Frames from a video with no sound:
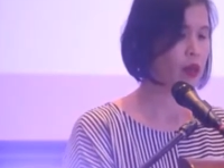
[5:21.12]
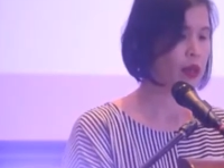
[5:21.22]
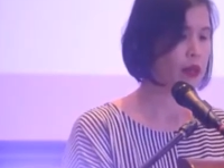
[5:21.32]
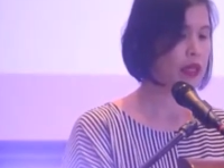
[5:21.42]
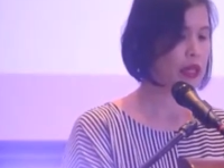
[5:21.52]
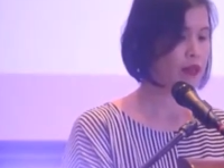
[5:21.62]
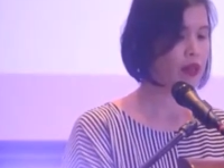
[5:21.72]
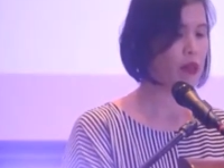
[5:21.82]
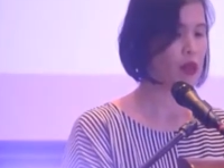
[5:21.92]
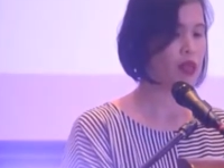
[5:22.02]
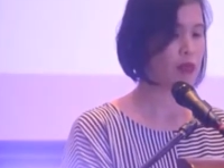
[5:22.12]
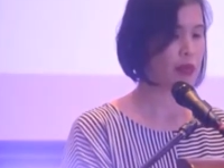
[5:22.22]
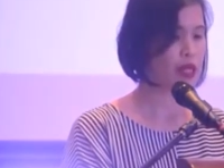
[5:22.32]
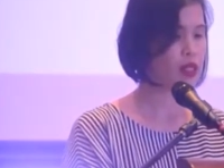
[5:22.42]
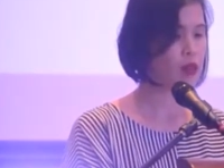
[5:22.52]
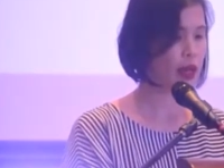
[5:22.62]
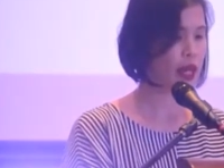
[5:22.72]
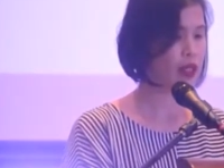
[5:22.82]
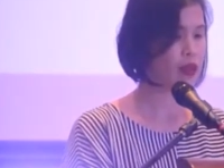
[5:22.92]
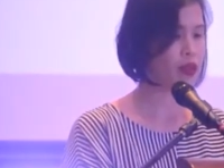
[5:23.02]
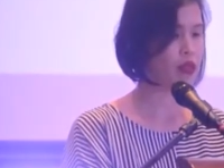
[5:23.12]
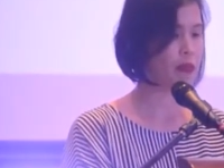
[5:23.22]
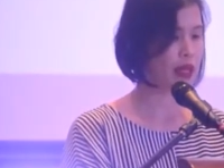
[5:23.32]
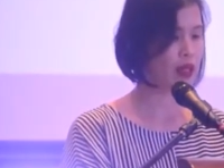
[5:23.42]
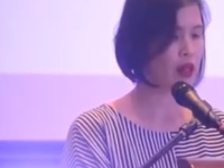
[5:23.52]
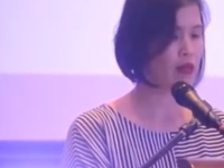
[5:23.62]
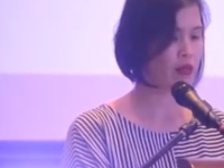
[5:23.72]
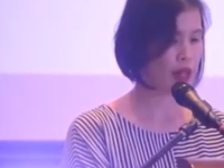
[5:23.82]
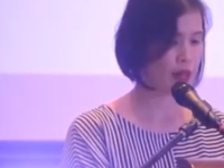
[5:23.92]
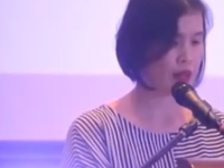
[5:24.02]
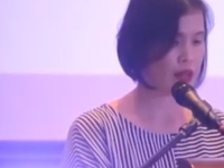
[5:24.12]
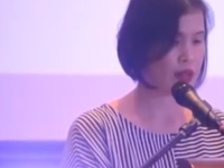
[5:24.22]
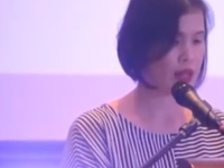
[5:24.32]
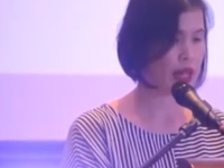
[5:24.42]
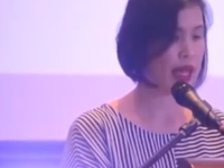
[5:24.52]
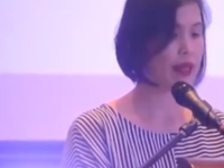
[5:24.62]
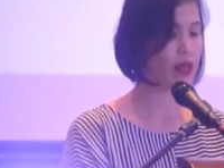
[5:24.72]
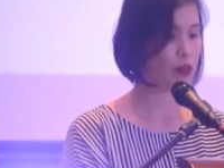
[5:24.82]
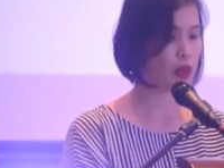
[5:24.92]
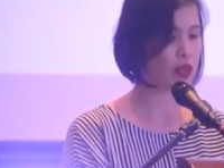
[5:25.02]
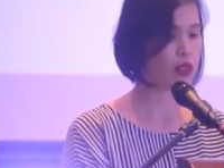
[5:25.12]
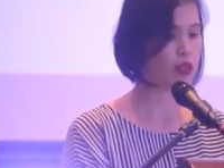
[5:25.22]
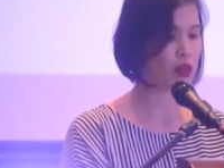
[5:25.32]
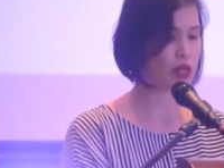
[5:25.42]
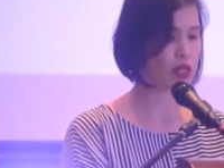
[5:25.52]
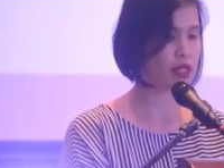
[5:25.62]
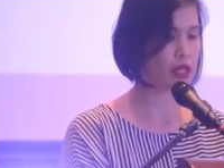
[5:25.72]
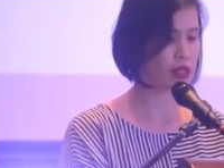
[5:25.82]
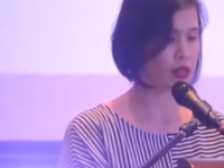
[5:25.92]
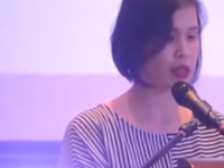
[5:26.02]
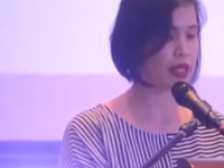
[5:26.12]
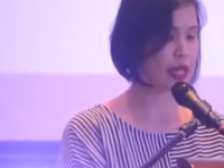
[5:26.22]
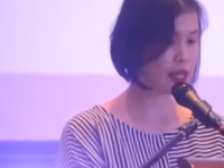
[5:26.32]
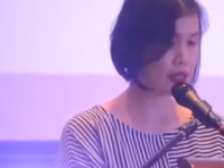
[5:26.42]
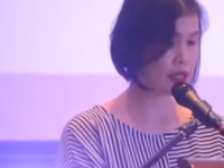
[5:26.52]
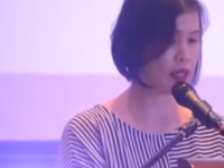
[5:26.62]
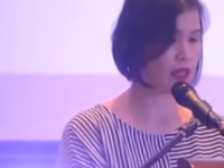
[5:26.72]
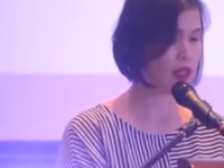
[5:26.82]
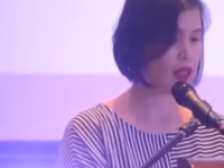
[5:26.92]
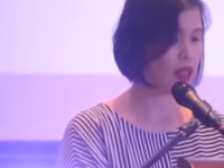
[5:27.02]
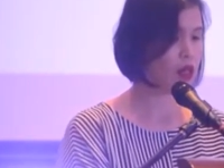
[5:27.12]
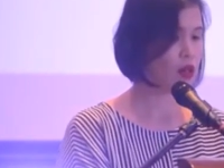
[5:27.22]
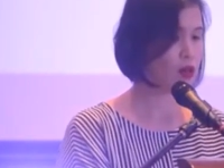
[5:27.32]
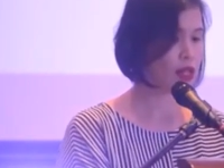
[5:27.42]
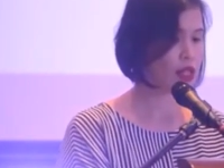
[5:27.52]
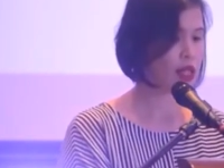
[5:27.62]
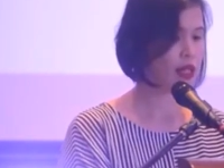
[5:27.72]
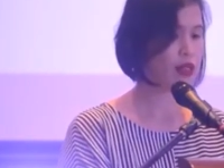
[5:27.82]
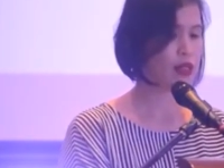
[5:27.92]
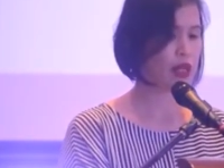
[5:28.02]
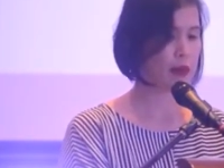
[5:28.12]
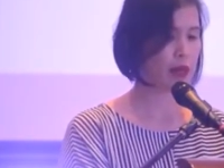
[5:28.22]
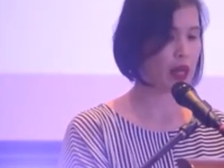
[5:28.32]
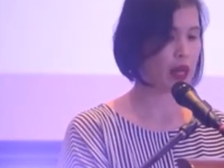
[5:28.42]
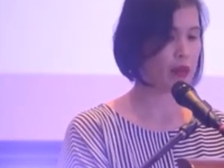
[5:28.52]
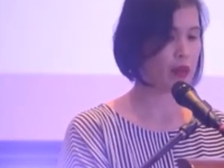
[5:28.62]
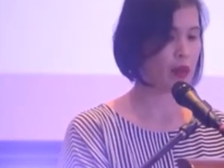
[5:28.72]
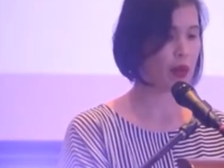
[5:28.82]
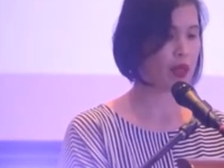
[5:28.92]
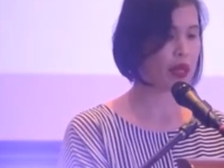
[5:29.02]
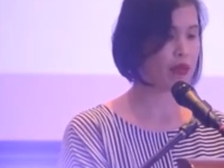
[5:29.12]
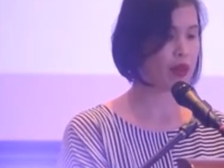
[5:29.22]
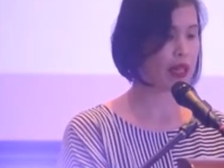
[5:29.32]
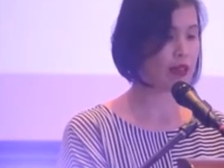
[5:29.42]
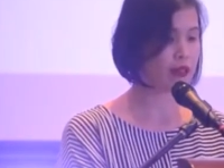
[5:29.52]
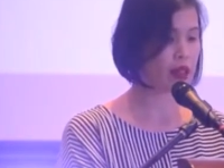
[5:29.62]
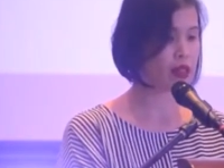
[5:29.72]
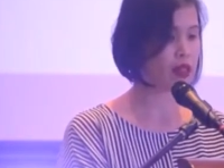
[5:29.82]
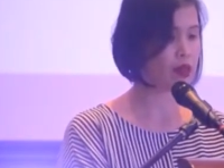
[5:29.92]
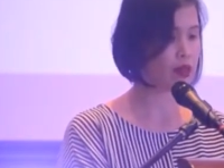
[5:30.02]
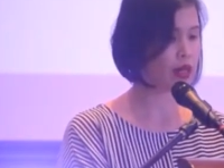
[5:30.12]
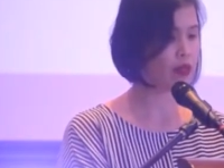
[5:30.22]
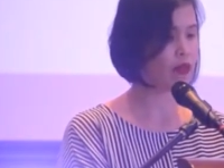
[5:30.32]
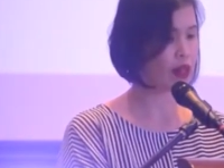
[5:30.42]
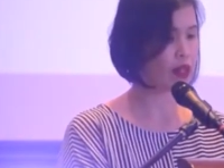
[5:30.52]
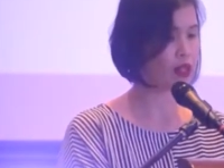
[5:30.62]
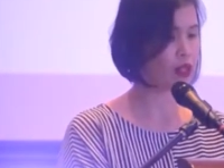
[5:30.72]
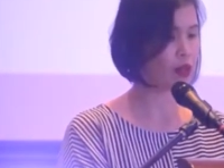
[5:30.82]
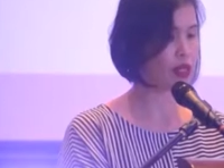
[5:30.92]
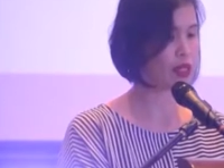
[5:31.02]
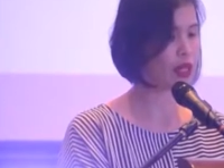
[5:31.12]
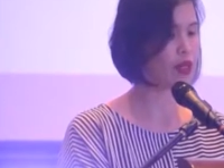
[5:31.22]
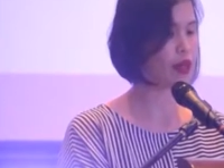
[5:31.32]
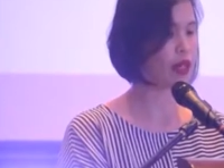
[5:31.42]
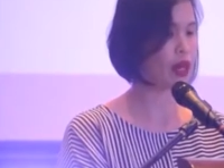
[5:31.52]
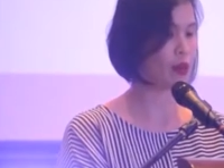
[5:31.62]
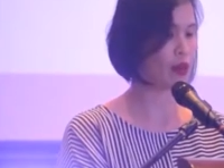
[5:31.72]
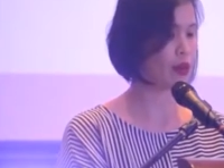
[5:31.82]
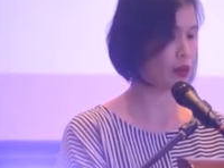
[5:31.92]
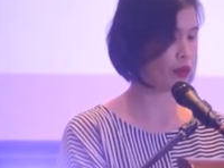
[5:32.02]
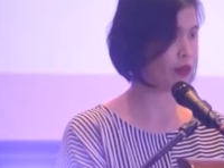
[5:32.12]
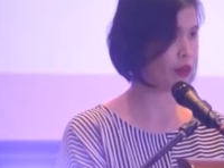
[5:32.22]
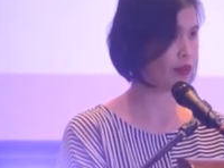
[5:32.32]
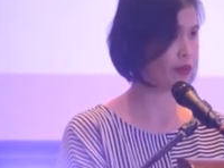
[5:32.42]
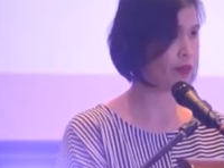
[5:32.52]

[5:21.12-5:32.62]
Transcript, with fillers: We believed it was the best way to cement our father's and the Wilcon organization's legacy, which at the same time will give us the ready funds to accelerate our growth.